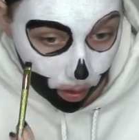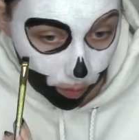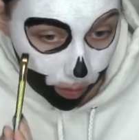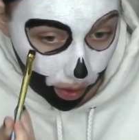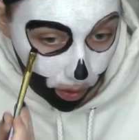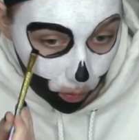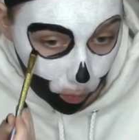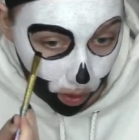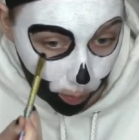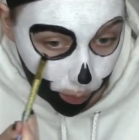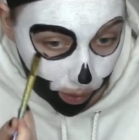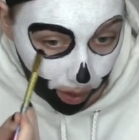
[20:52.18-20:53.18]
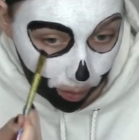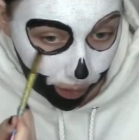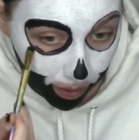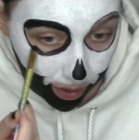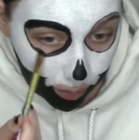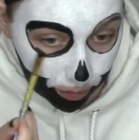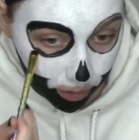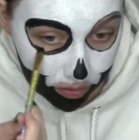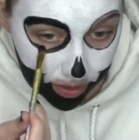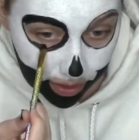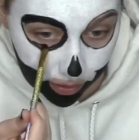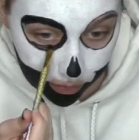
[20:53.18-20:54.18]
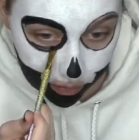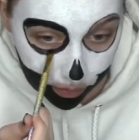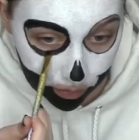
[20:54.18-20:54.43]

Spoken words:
But I don't want to block my eyebrows out.